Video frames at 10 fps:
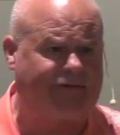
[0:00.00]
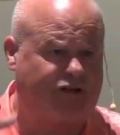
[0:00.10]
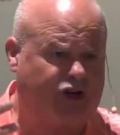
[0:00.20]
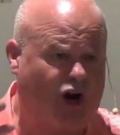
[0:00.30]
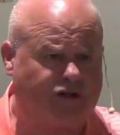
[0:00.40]
to
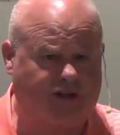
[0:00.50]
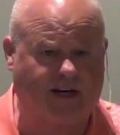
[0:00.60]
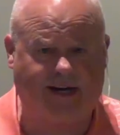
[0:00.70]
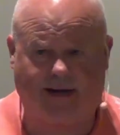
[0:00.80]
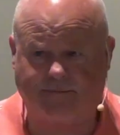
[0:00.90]
have a
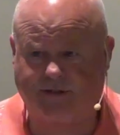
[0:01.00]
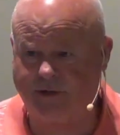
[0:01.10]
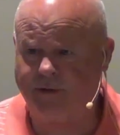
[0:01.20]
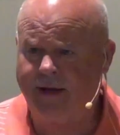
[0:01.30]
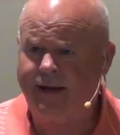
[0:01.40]
church to come
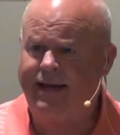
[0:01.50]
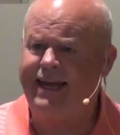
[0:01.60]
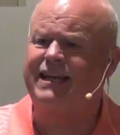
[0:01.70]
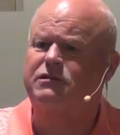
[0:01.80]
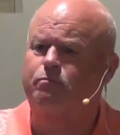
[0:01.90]
to.
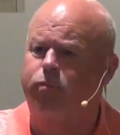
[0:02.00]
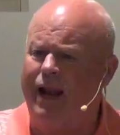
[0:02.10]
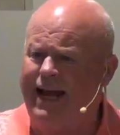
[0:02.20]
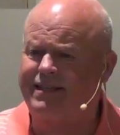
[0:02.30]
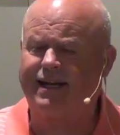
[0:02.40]
He has
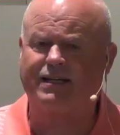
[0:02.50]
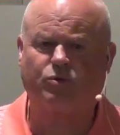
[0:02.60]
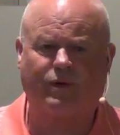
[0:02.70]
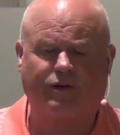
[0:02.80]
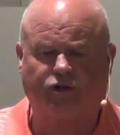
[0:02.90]
blessed
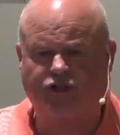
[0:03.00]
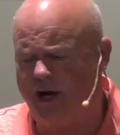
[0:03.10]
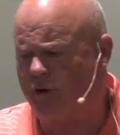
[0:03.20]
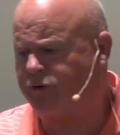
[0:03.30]
us with